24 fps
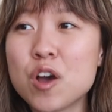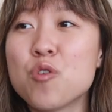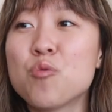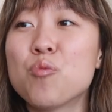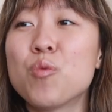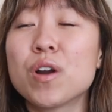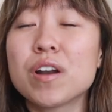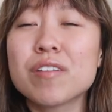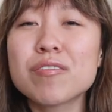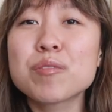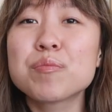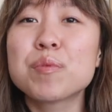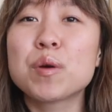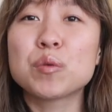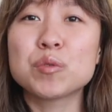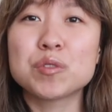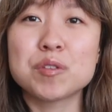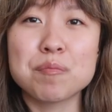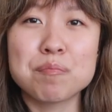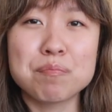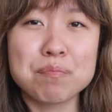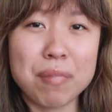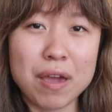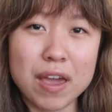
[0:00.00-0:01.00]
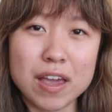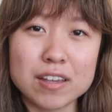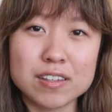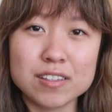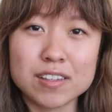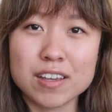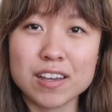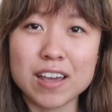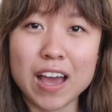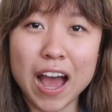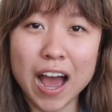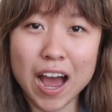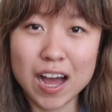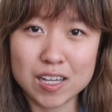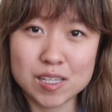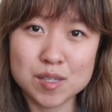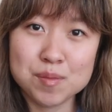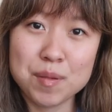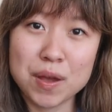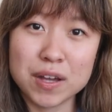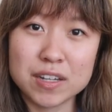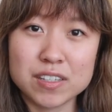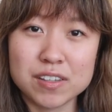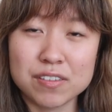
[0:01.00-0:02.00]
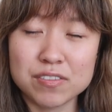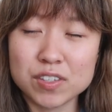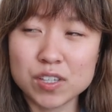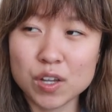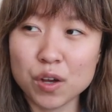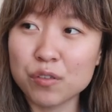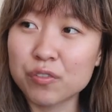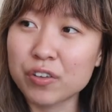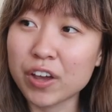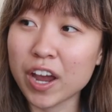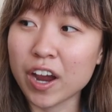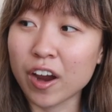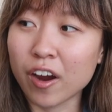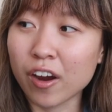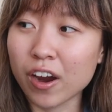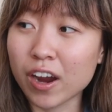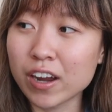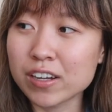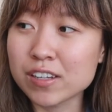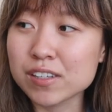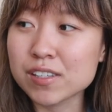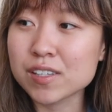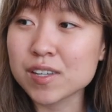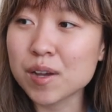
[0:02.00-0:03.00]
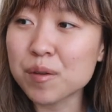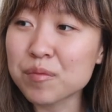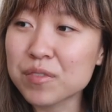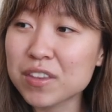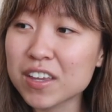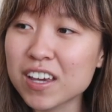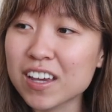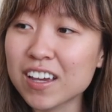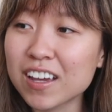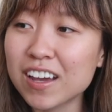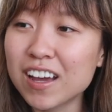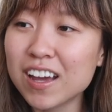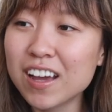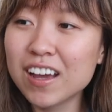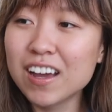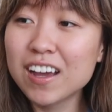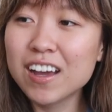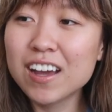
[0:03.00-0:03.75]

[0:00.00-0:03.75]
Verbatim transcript: one of the most basic aspects of self-care, and it's something